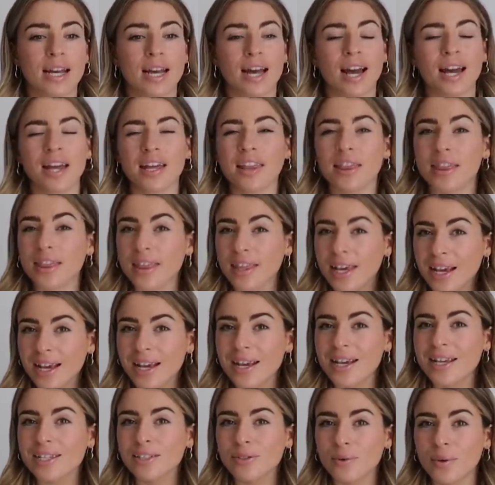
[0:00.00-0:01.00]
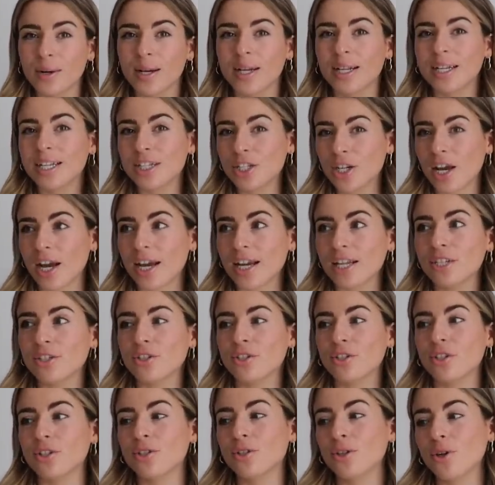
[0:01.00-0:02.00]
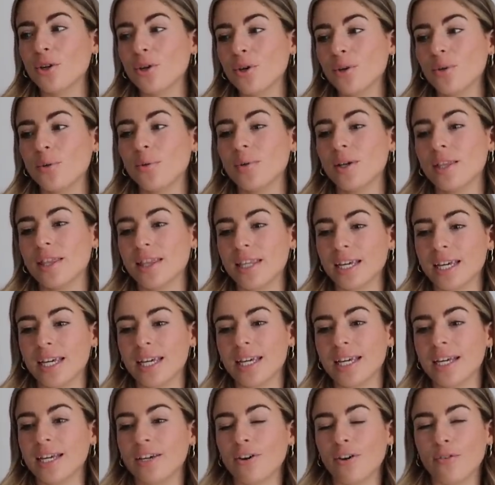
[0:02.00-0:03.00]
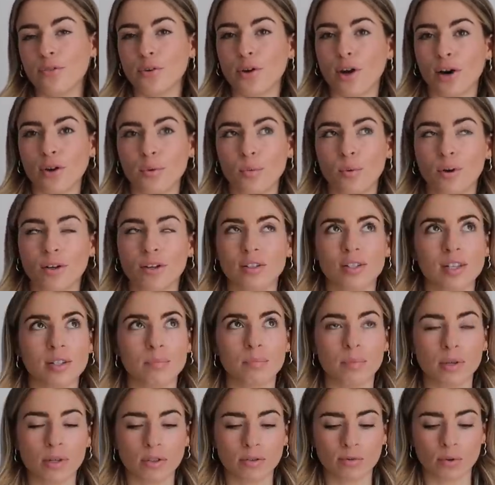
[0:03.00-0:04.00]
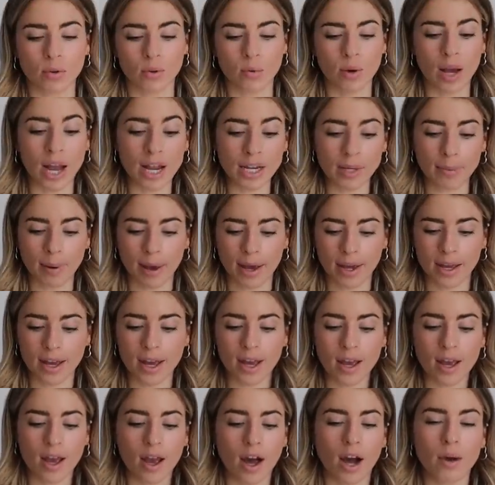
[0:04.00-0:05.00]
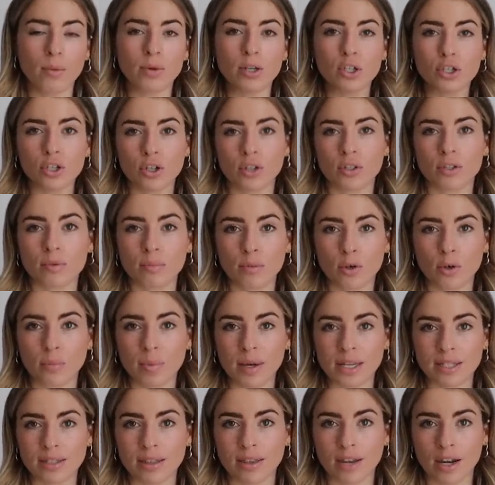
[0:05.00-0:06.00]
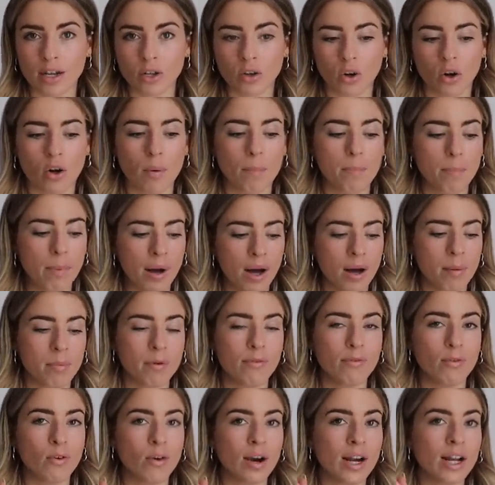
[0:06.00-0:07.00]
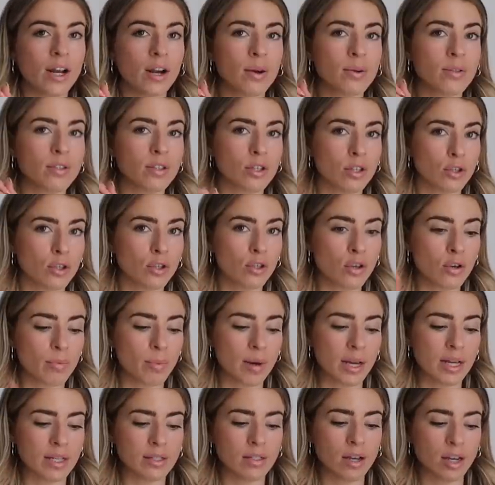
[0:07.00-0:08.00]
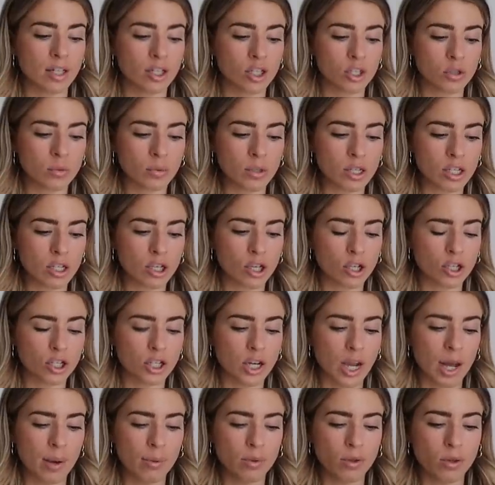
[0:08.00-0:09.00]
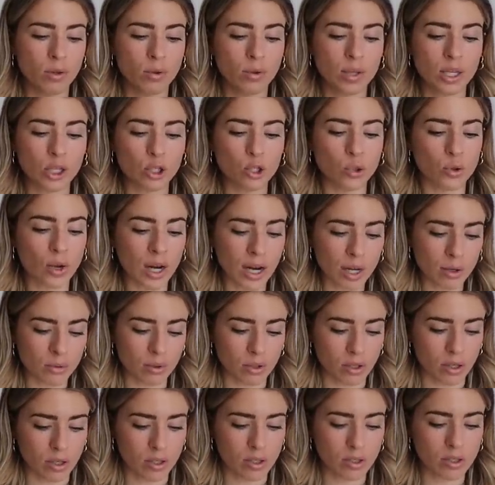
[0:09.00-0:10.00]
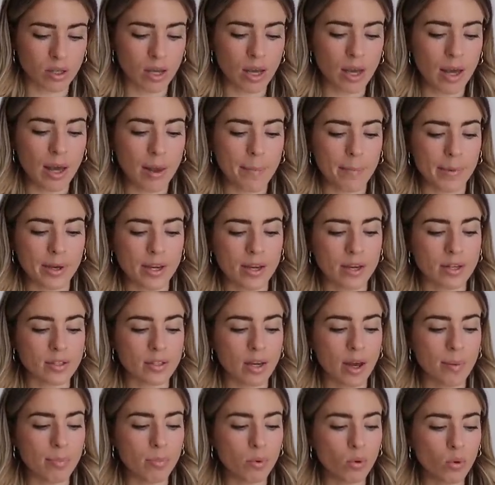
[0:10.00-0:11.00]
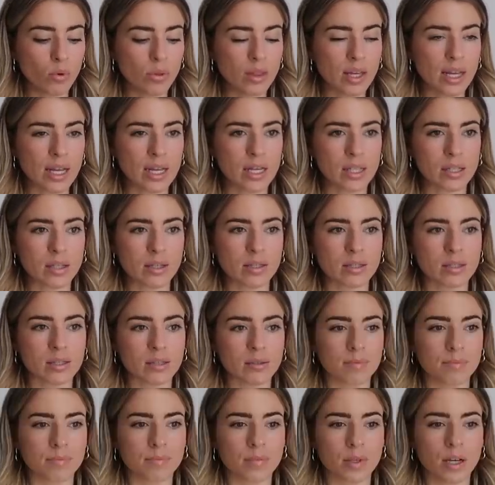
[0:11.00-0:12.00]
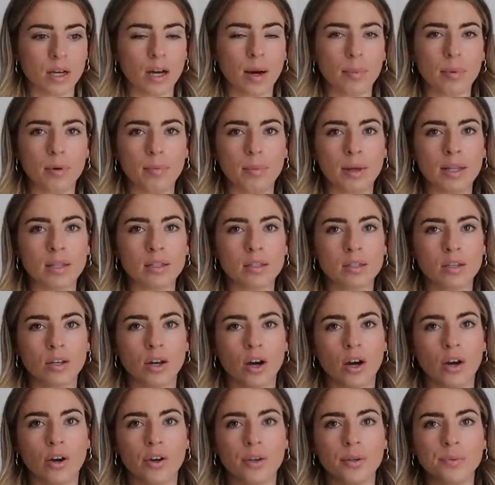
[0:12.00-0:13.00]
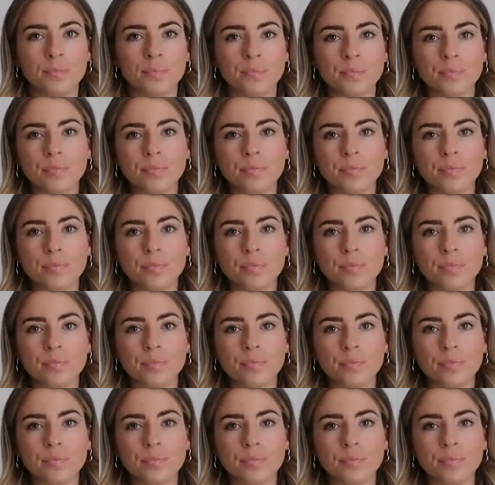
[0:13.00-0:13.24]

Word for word: I think it's quickly changed to the Covent Garden one because it's beautiful. Anyway, I wanted to show some new bits that I got, but before I go into the new bits, I just wanted to share with you these trousers because I bought these a couple months ago